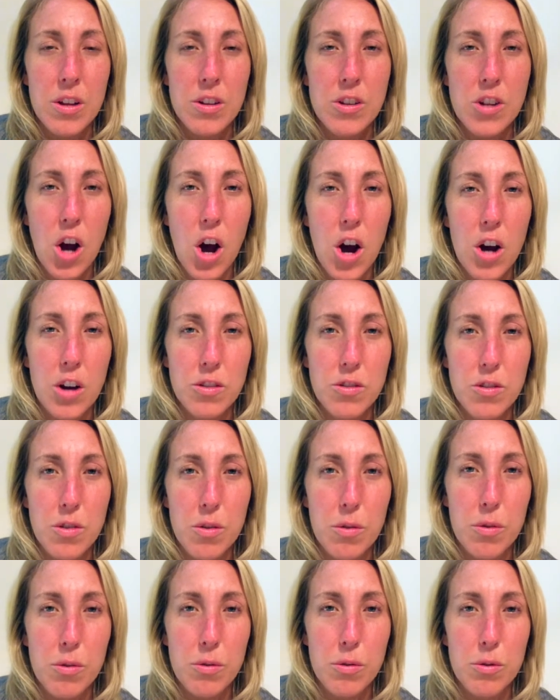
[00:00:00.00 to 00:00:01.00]
talks you
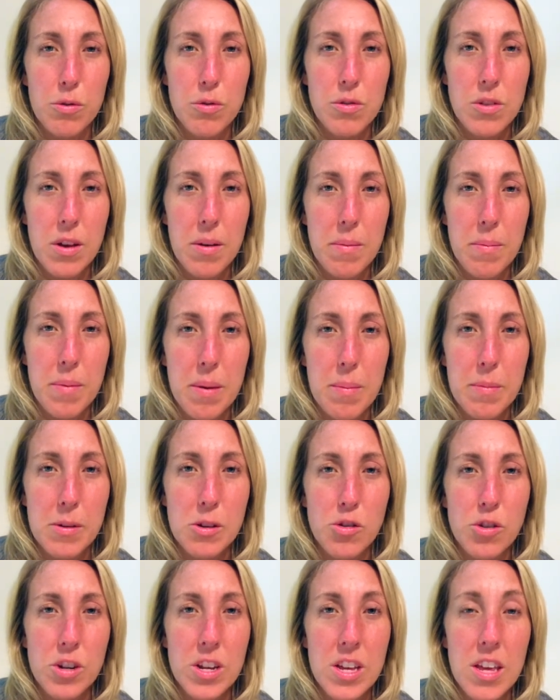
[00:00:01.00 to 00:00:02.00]
through some
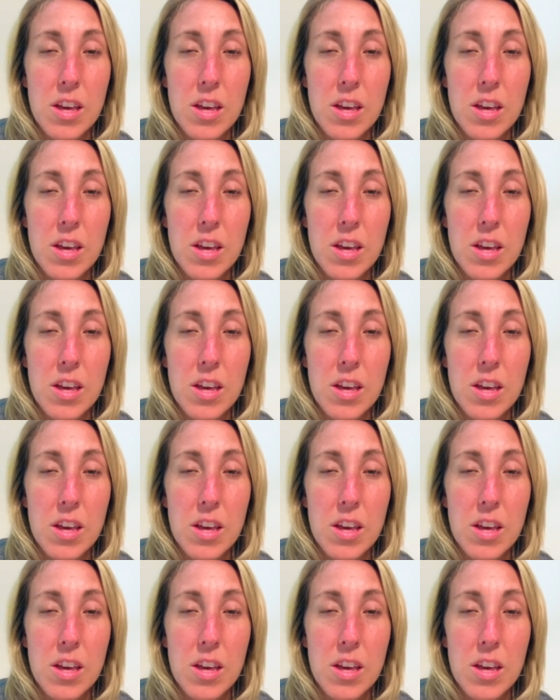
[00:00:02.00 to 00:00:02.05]
imagery.